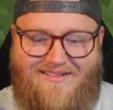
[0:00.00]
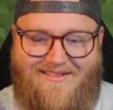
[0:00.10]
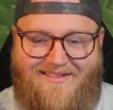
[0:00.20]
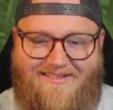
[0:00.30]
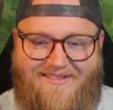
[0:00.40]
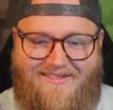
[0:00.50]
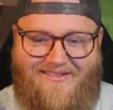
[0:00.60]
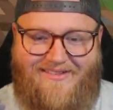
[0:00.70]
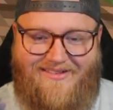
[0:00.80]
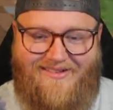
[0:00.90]

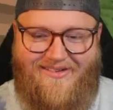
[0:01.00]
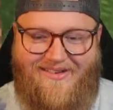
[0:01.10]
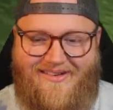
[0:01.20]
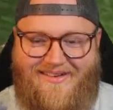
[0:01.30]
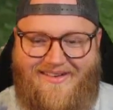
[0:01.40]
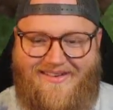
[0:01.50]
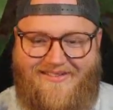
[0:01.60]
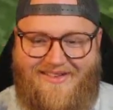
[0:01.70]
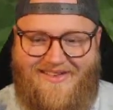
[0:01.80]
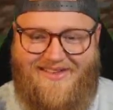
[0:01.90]
Oh,
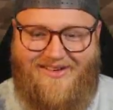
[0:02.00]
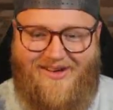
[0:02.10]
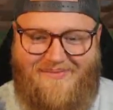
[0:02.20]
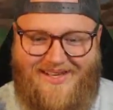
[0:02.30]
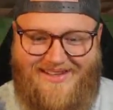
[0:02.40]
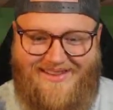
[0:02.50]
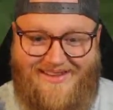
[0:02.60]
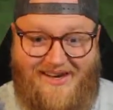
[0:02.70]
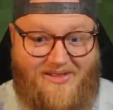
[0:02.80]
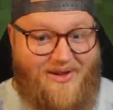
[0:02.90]
will he go up in
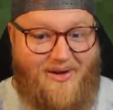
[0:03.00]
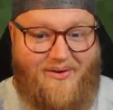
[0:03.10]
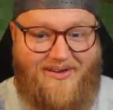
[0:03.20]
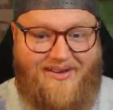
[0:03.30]
there though?